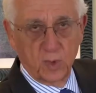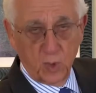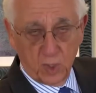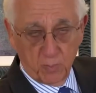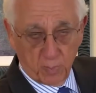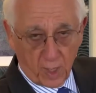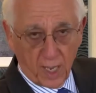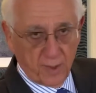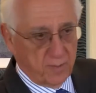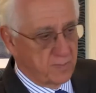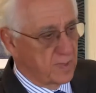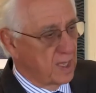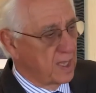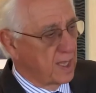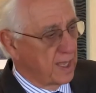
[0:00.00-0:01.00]
unit
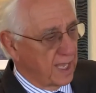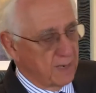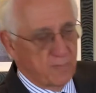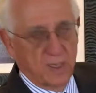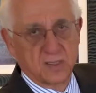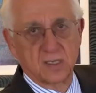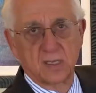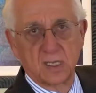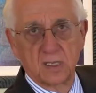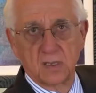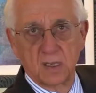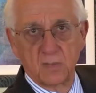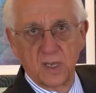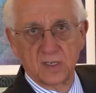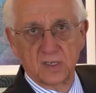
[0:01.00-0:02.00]
bottom and measure
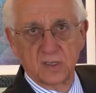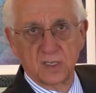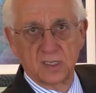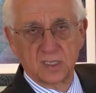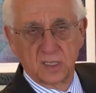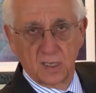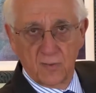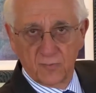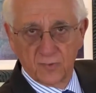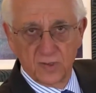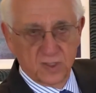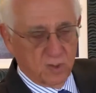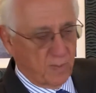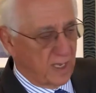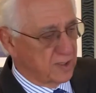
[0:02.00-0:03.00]
the
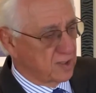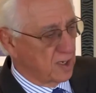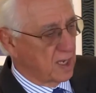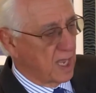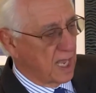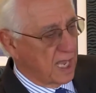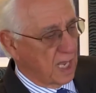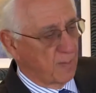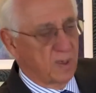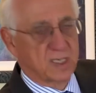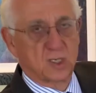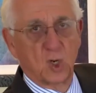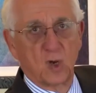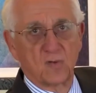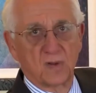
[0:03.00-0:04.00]
circumference, or measure how
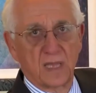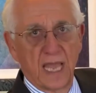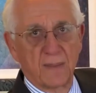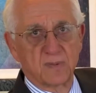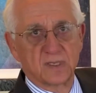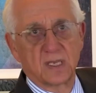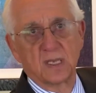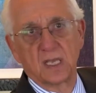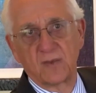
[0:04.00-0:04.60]
much it overlaps.